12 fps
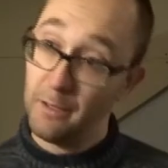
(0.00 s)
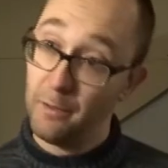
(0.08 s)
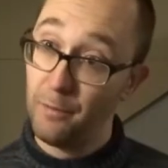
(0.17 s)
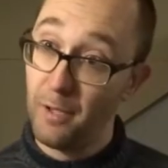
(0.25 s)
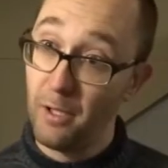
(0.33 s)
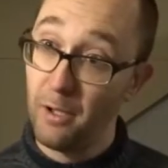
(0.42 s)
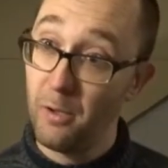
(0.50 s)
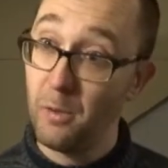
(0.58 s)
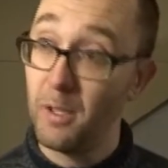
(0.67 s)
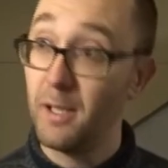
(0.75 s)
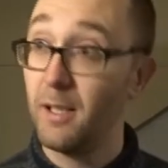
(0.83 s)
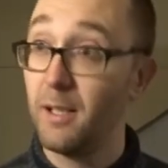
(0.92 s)

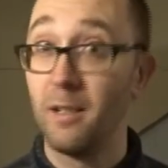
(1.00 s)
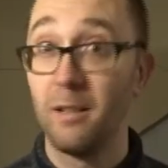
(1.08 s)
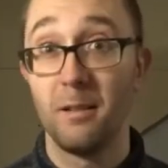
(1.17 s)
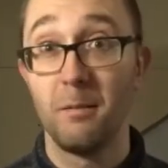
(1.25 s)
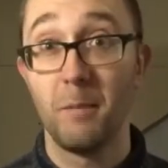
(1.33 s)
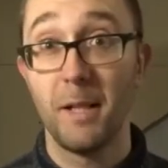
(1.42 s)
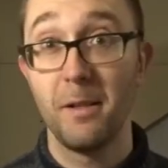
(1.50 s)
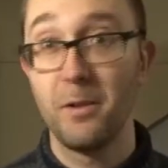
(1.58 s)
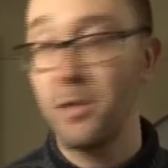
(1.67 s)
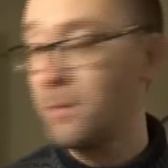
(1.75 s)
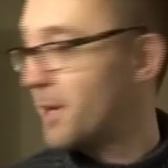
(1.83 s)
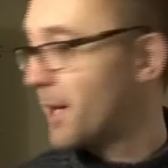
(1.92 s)
follow my
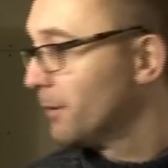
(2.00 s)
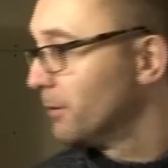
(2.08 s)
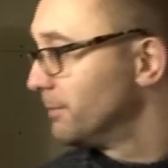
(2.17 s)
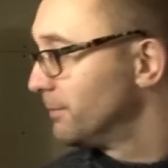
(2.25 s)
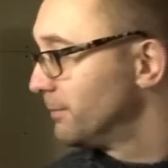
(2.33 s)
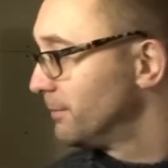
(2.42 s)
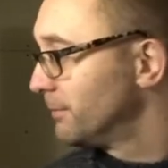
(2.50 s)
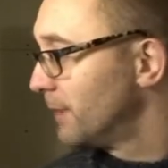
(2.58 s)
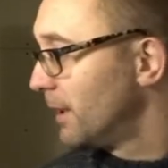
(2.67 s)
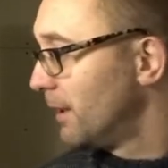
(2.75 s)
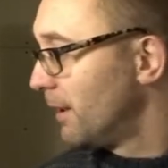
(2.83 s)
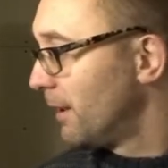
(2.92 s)
YouTube channel.
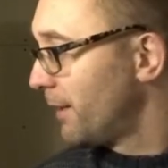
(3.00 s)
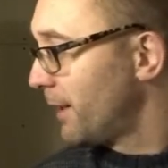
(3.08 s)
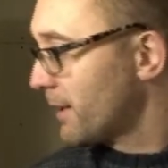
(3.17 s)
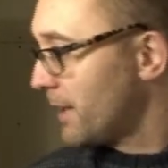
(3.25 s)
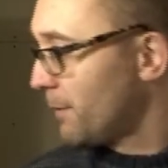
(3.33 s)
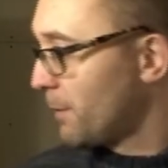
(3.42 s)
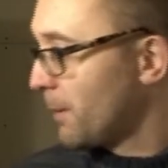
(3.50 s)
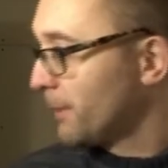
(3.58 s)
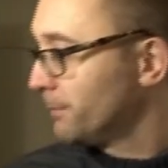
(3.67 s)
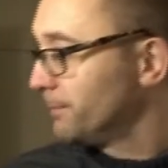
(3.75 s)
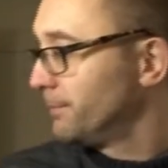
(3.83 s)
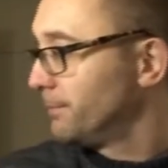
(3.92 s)
Thanks
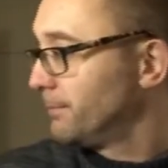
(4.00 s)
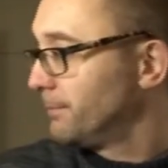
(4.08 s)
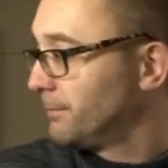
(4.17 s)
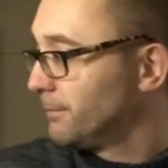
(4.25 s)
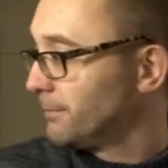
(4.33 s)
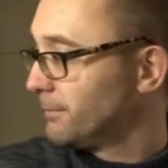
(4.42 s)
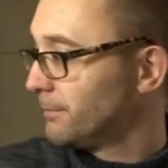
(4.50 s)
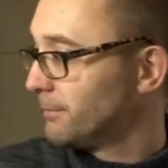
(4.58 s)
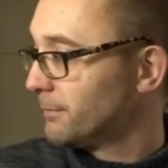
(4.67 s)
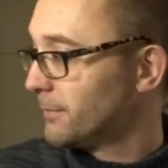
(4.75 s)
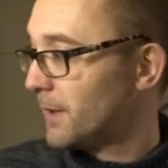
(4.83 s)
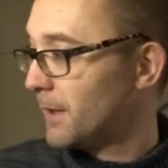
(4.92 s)
everyone.
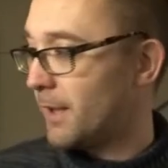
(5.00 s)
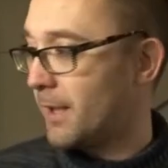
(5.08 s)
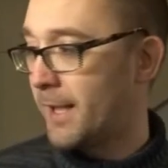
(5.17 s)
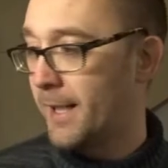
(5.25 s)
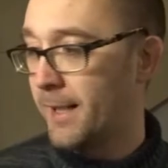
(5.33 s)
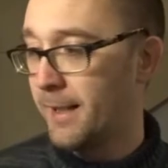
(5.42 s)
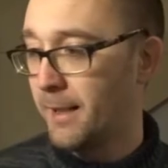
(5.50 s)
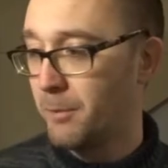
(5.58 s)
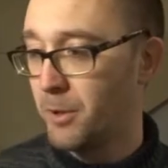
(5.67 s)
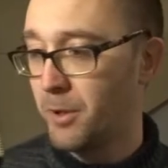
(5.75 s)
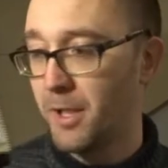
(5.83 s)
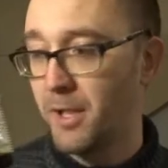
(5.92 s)
I
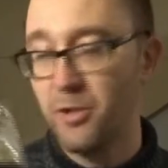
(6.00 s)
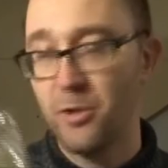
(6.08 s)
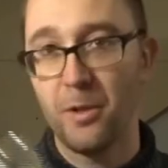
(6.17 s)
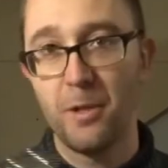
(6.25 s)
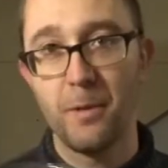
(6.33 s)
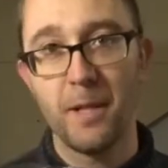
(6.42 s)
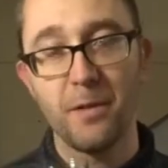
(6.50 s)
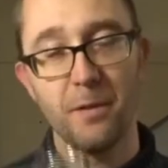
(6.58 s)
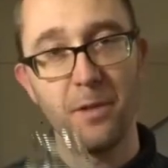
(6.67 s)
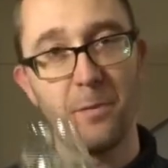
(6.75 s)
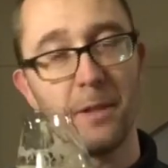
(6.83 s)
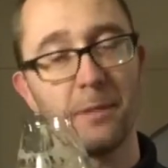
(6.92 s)
am gonna enjoy the rest of
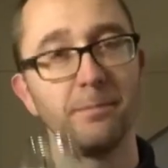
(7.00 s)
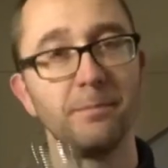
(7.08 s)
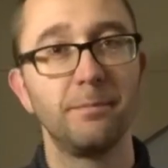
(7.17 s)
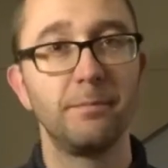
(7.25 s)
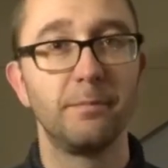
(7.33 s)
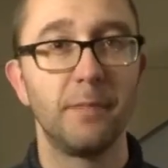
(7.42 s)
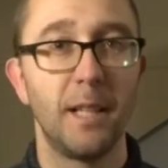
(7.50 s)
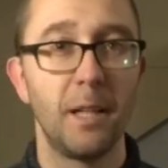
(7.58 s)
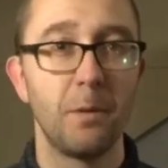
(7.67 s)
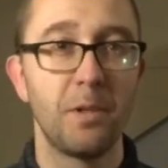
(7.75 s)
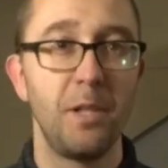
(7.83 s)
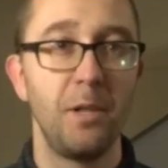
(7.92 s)
this beer, and
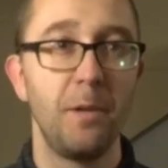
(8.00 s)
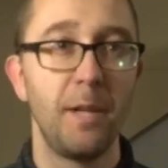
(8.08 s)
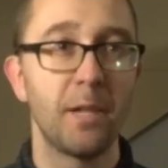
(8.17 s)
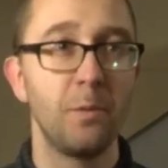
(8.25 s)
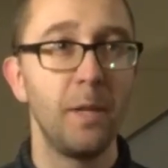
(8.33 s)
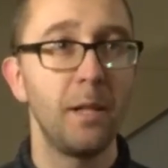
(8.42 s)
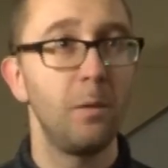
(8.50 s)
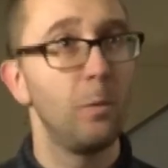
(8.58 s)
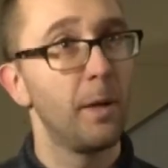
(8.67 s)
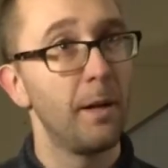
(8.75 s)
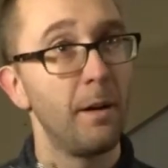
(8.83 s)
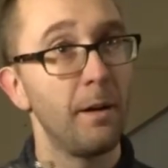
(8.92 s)
I will see you next week
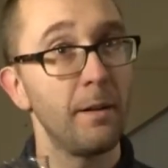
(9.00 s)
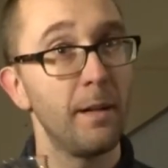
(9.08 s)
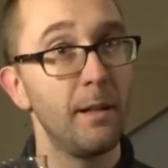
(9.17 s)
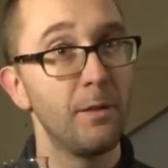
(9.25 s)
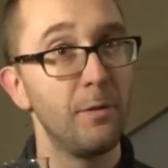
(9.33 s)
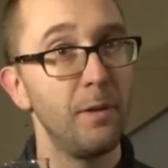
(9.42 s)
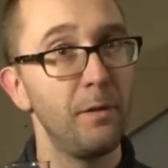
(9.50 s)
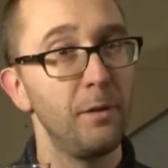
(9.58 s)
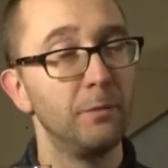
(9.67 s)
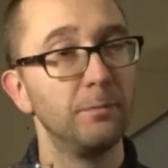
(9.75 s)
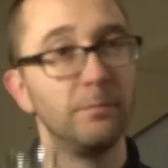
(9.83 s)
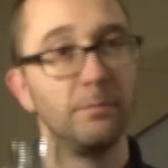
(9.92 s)
with another English
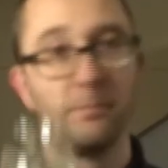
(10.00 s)
review.